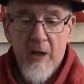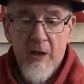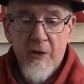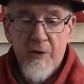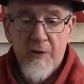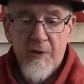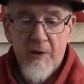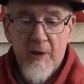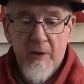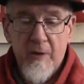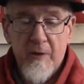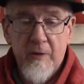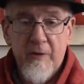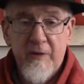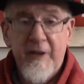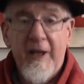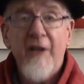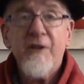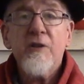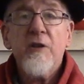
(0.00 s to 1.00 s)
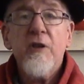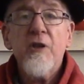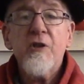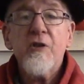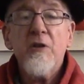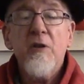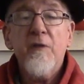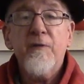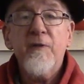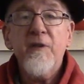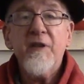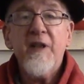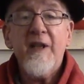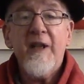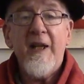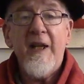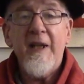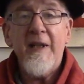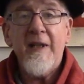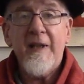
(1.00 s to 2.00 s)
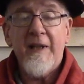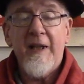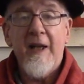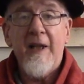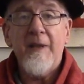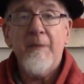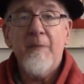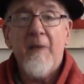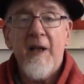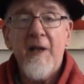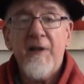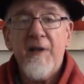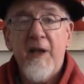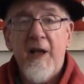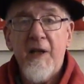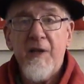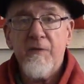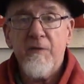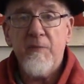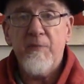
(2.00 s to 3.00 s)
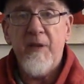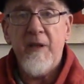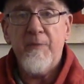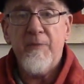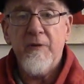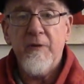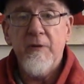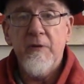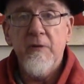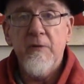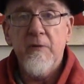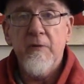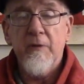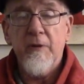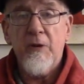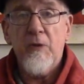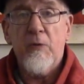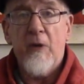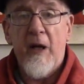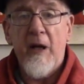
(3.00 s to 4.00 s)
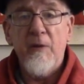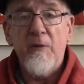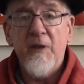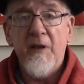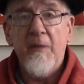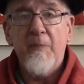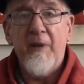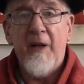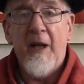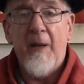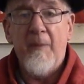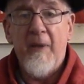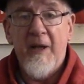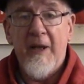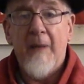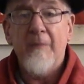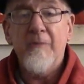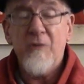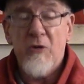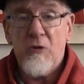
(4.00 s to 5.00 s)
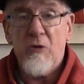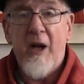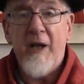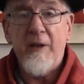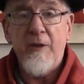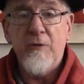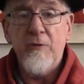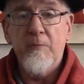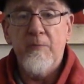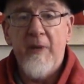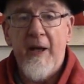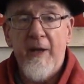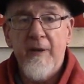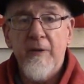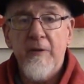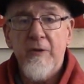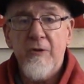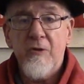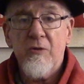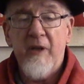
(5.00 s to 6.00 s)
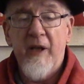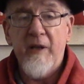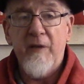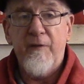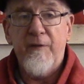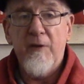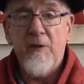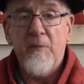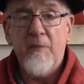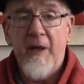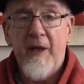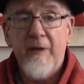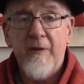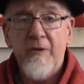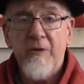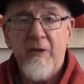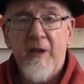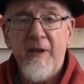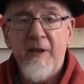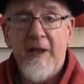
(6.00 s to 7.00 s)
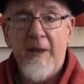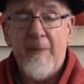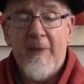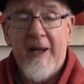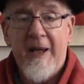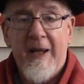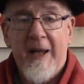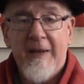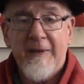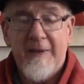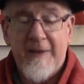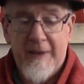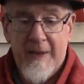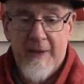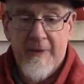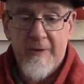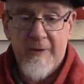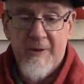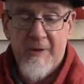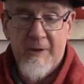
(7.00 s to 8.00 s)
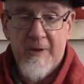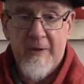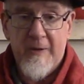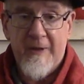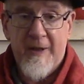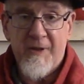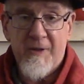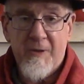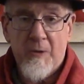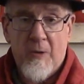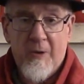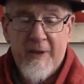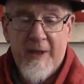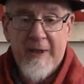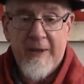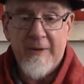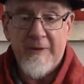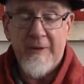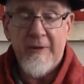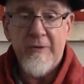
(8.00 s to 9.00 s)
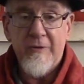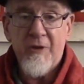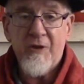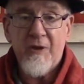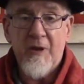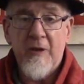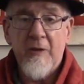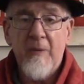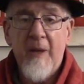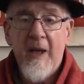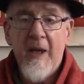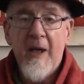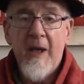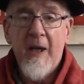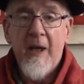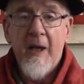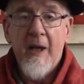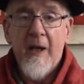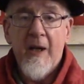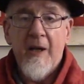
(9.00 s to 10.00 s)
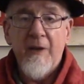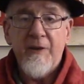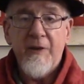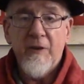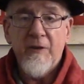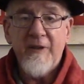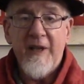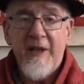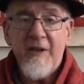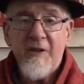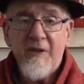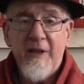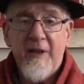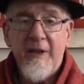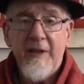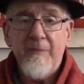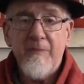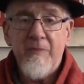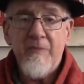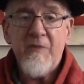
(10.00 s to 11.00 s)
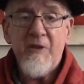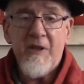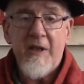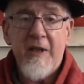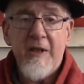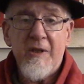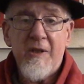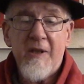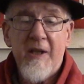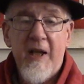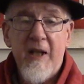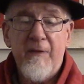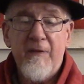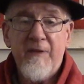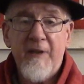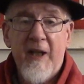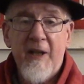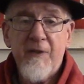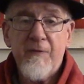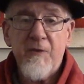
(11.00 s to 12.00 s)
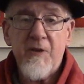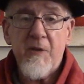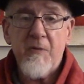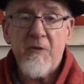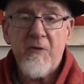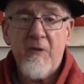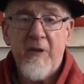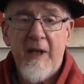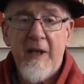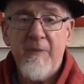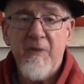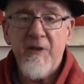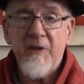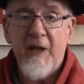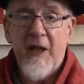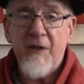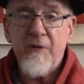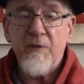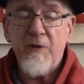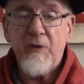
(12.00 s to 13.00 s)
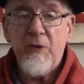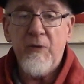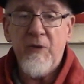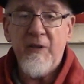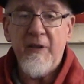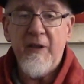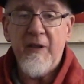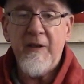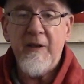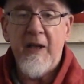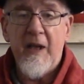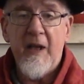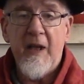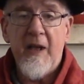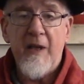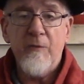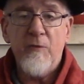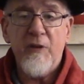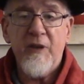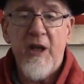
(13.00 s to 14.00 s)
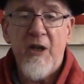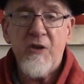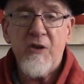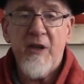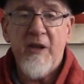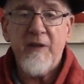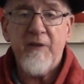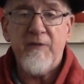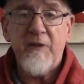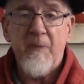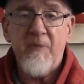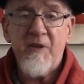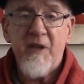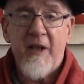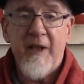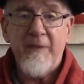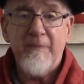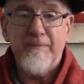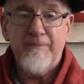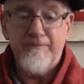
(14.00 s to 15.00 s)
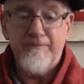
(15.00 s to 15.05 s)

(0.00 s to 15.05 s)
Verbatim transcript: So that's our show for today. Again, my thanks for people who were inquiring about me. I'm trying to do better and trying to feel better and trying to get my act together. So that's all I can do. So until next time, stay safe. Thanks for subscribing. Thanks for tuning in. And we'll catch you on the flip side.